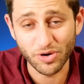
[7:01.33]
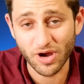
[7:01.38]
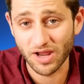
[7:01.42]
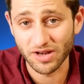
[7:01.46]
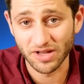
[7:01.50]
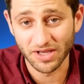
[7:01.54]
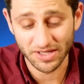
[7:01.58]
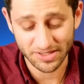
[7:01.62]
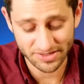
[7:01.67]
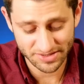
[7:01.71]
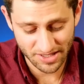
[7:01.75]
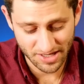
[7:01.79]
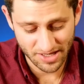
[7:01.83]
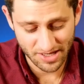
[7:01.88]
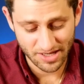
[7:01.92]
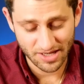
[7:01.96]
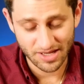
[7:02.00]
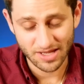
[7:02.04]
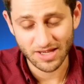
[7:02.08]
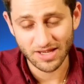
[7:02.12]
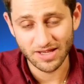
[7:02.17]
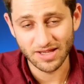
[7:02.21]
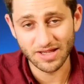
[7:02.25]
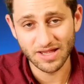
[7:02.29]
product.
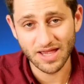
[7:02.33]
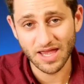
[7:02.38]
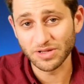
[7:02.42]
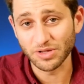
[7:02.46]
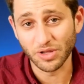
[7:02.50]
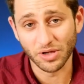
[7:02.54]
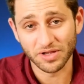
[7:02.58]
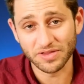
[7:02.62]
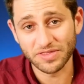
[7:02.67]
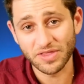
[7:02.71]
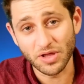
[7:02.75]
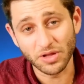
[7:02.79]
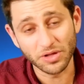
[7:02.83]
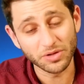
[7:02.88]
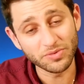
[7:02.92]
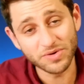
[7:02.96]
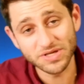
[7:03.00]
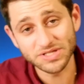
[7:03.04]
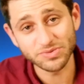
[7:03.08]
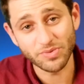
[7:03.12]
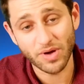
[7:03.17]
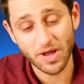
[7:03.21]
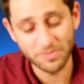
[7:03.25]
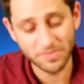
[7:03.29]
And look, the only
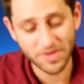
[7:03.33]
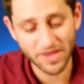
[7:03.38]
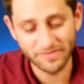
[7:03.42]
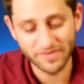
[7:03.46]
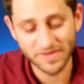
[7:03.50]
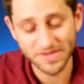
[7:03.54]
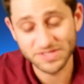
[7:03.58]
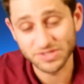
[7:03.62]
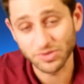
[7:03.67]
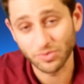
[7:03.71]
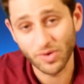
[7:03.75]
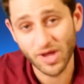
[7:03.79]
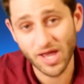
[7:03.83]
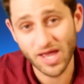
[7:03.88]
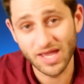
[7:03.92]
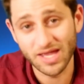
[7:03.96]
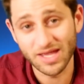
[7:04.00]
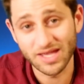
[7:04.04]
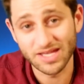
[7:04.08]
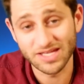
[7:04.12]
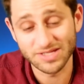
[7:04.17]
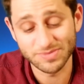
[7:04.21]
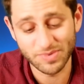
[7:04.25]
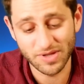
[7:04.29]
reason why I'm giving this
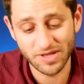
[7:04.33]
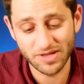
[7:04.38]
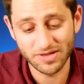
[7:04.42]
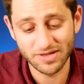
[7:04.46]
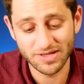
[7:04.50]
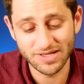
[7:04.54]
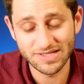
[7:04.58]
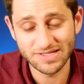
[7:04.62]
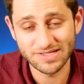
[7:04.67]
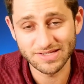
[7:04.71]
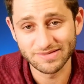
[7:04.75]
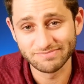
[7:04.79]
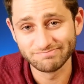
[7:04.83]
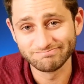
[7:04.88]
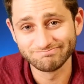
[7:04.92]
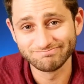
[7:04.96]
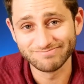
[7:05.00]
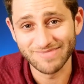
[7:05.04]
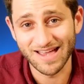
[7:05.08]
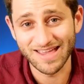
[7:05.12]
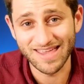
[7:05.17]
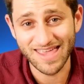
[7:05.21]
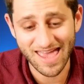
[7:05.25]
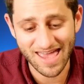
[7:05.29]
away is because,
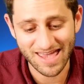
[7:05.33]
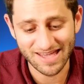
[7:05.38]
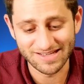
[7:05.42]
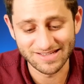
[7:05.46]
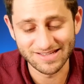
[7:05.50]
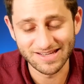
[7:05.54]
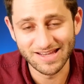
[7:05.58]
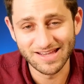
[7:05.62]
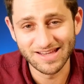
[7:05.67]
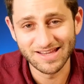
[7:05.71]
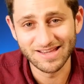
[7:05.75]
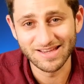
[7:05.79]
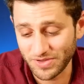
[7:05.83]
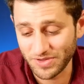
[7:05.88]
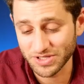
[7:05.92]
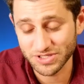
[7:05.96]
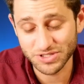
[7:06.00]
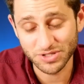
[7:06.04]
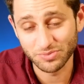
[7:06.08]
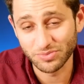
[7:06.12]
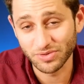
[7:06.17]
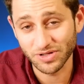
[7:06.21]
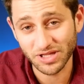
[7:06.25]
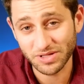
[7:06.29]
again, you
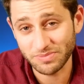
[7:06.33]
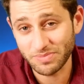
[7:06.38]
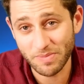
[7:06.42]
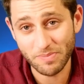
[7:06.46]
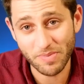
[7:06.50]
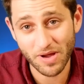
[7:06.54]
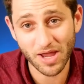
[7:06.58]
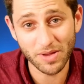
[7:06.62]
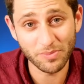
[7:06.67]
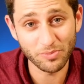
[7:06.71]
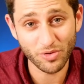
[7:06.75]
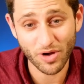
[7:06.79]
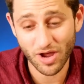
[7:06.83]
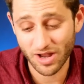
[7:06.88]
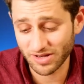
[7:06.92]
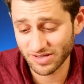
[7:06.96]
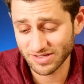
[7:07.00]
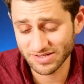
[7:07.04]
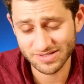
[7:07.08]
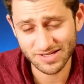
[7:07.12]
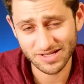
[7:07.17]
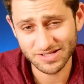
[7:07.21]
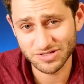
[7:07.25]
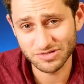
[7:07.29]
should really be buying
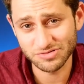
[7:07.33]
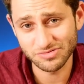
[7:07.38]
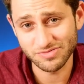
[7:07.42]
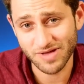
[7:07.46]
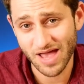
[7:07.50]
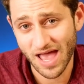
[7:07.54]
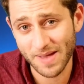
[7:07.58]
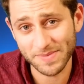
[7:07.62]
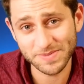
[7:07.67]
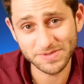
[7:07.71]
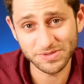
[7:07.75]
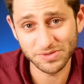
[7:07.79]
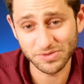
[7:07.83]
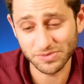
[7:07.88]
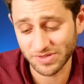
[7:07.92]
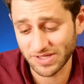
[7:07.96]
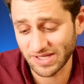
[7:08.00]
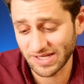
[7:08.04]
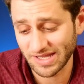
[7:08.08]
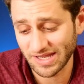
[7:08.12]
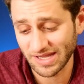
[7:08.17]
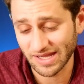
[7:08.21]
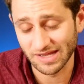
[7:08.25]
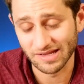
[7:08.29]
products that you
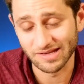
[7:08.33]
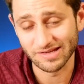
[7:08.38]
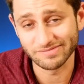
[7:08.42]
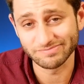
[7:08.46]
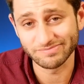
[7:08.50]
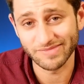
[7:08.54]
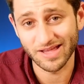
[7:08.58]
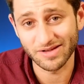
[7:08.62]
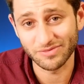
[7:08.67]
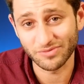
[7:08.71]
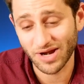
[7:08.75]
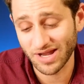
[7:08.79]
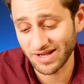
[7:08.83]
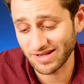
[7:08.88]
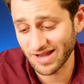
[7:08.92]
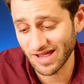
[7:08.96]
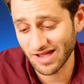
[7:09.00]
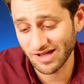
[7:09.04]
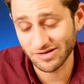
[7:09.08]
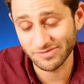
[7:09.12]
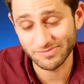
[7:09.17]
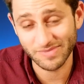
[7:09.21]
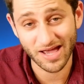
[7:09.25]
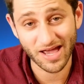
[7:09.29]
absolutely need. And right
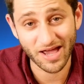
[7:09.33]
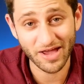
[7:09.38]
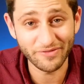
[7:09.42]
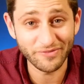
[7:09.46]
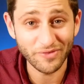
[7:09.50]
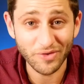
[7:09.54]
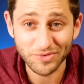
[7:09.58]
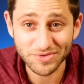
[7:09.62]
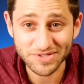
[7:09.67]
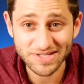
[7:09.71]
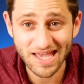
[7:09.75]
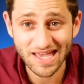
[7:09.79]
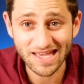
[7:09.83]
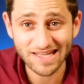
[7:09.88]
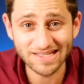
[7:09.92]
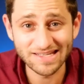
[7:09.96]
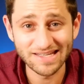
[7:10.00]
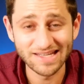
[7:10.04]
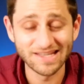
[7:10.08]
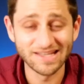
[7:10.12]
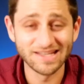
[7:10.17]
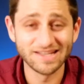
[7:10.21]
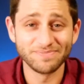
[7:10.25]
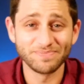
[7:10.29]
now, my iPhone
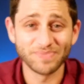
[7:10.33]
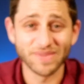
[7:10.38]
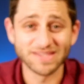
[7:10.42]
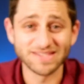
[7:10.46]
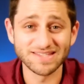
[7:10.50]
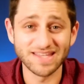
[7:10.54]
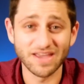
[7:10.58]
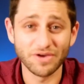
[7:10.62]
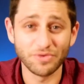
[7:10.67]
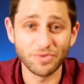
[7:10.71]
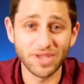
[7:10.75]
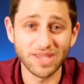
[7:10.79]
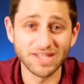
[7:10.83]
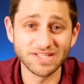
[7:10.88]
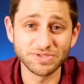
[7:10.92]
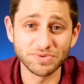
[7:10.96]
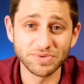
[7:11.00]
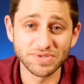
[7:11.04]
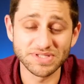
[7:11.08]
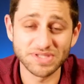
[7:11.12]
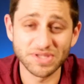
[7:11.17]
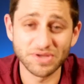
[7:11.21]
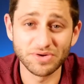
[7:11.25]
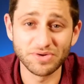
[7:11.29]
10, it's going
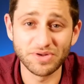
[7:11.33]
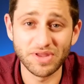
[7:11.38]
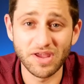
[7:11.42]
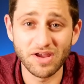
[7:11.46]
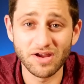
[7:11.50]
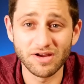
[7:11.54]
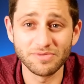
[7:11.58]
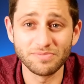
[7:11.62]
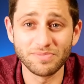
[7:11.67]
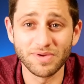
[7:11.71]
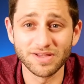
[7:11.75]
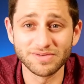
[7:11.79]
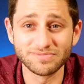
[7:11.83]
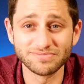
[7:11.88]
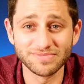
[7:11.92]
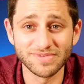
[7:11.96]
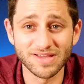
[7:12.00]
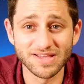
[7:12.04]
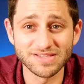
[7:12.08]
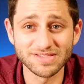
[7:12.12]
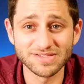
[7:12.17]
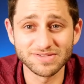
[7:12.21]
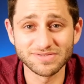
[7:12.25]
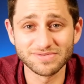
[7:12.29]
into its 3rd year, but
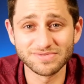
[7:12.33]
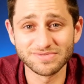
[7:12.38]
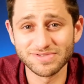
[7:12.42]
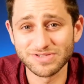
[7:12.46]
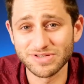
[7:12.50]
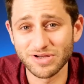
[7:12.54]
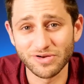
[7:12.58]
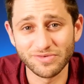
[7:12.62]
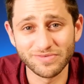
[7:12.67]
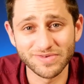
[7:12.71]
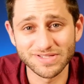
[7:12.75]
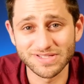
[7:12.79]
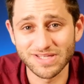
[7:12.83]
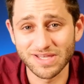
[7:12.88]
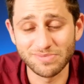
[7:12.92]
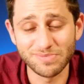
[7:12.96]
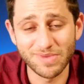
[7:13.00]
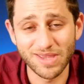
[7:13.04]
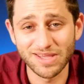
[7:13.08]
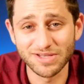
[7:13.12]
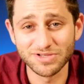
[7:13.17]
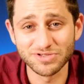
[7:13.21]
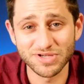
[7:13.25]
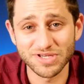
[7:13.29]
it's servicing
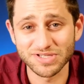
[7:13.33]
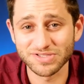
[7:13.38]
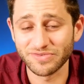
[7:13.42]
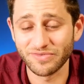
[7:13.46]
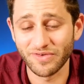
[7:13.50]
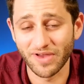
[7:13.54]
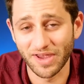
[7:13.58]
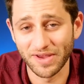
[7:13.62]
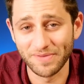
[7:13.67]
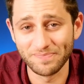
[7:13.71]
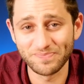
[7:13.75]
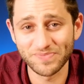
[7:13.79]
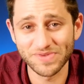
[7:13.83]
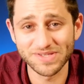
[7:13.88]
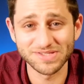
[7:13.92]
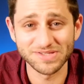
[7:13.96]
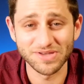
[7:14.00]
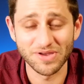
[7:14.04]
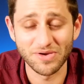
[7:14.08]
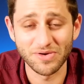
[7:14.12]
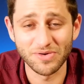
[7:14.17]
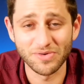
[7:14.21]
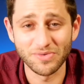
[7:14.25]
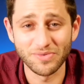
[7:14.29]
me just fine.
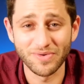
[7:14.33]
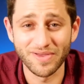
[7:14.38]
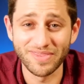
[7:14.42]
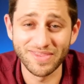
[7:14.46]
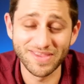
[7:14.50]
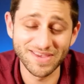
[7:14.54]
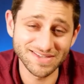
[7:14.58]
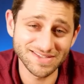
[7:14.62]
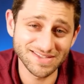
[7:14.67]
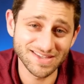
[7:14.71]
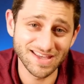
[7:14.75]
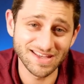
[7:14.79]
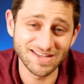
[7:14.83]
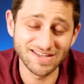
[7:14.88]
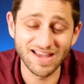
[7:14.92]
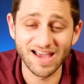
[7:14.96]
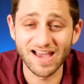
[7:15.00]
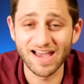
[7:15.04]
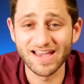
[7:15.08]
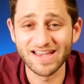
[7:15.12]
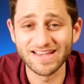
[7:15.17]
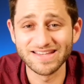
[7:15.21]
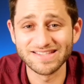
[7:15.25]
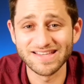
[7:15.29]
So when this thing
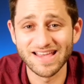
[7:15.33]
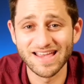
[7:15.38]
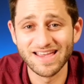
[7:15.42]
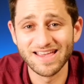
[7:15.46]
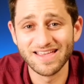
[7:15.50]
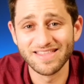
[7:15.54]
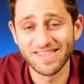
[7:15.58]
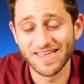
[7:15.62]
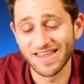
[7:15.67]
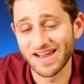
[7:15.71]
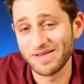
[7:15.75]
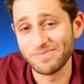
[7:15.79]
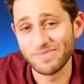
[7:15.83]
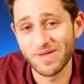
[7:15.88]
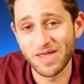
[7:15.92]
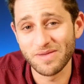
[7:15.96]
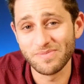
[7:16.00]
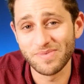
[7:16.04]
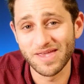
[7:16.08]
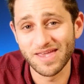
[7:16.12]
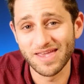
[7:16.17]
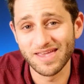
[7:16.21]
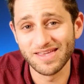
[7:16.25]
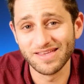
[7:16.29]
dies, then I may
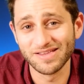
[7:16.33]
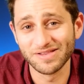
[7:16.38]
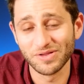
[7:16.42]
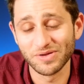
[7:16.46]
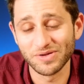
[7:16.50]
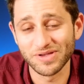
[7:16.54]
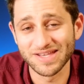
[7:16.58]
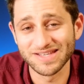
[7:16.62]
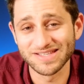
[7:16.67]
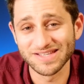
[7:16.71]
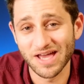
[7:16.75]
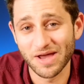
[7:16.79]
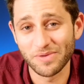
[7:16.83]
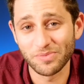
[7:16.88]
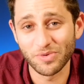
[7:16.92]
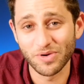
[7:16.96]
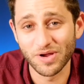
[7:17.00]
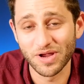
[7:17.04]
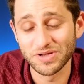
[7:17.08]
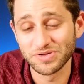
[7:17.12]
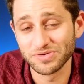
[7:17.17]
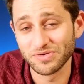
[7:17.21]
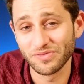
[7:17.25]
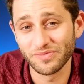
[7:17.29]
be looking to
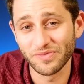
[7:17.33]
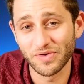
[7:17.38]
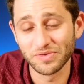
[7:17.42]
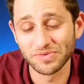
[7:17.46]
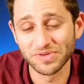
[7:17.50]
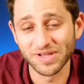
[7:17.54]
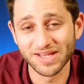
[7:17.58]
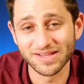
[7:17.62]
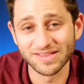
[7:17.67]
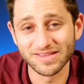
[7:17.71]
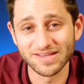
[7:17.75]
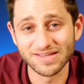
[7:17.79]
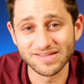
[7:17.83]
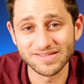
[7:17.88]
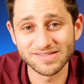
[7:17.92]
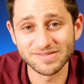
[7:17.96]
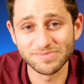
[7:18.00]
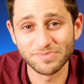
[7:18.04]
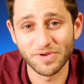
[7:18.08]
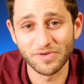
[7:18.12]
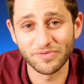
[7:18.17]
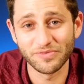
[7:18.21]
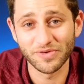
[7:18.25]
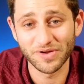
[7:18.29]
upgrade to a phone like
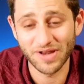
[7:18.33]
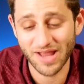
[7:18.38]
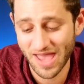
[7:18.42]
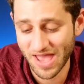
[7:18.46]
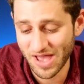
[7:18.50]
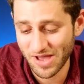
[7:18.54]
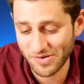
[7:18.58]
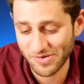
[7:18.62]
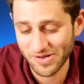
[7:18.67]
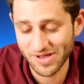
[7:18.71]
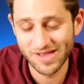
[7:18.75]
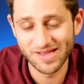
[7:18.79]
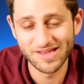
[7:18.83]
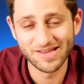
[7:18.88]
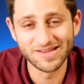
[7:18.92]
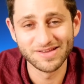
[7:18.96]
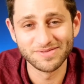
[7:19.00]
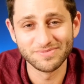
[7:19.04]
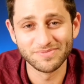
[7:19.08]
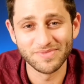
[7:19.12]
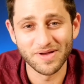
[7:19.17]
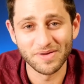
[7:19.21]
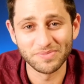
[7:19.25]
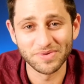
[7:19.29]
this. But for now,
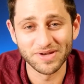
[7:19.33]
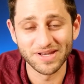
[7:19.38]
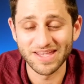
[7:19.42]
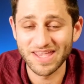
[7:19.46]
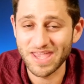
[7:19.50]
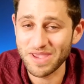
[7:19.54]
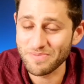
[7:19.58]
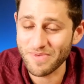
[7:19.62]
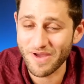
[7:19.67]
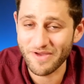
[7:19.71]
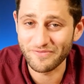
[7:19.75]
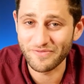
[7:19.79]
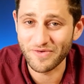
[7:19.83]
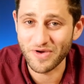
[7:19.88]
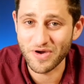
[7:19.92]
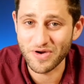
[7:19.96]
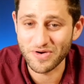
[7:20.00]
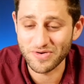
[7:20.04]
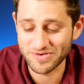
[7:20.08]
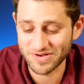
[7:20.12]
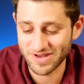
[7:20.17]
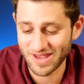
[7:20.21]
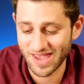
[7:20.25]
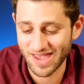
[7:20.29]
I'm going to keep my
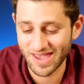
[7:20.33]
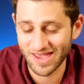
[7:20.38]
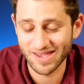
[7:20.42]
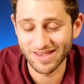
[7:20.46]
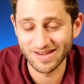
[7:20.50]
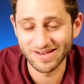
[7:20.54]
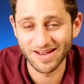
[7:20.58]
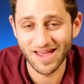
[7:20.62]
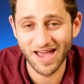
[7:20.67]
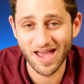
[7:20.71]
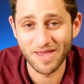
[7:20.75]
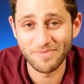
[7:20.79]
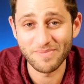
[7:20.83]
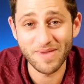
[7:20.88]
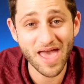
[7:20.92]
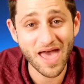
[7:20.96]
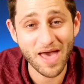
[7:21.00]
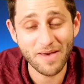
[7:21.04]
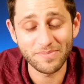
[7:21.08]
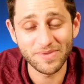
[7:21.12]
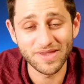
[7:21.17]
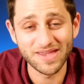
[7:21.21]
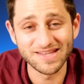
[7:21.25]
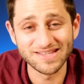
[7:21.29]
phone, and I'm
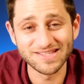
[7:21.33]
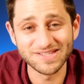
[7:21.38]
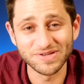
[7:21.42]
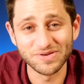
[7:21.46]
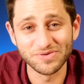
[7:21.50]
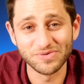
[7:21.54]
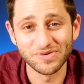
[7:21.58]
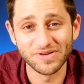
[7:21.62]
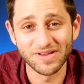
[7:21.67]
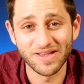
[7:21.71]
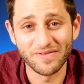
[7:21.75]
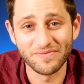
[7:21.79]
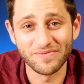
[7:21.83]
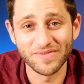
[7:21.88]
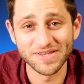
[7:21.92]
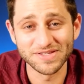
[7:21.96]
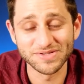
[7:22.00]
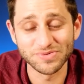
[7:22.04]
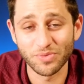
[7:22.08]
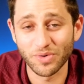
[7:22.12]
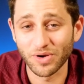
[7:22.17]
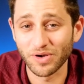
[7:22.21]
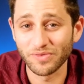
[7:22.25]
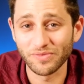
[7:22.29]
happy to give
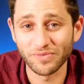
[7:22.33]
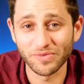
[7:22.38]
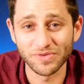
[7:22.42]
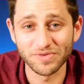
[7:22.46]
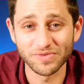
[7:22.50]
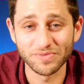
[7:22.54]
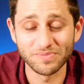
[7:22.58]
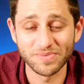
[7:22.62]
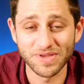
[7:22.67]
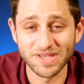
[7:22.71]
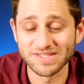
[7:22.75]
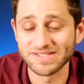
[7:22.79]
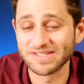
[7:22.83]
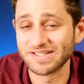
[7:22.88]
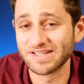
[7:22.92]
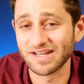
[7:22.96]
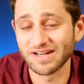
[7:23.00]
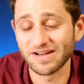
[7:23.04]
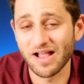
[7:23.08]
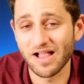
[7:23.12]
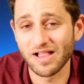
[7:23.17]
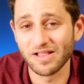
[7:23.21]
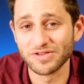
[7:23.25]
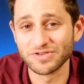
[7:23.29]
this wonderful piece of
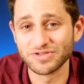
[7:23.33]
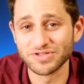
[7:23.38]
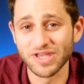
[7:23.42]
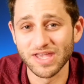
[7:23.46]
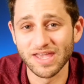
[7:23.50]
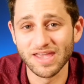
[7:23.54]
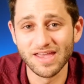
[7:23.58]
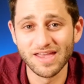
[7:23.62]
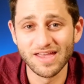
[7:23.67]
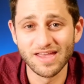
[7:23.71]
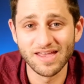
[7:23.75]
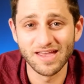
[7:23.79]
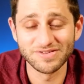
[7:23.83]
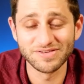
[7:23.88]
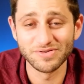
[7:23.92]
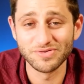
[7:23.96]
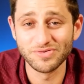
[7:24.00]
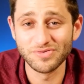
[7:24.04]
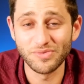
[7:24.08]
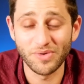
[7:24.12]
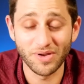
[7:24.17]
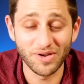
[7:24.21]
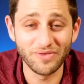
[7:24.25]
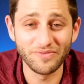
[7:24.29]
technology
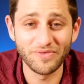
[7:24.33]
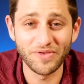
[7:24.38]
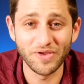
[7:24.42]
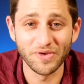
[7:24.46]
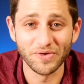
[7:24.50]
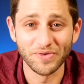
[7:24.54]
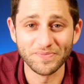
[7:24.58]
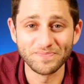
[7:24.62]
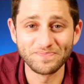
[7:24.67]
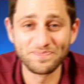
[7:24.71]
to one of you.